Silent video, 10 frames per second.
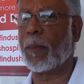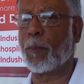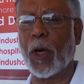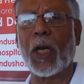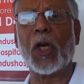
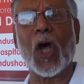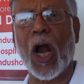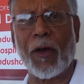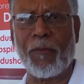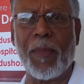putting a
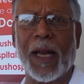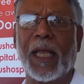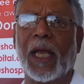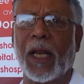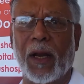lot of
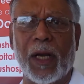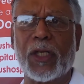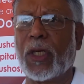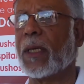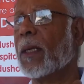money and
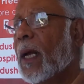energy.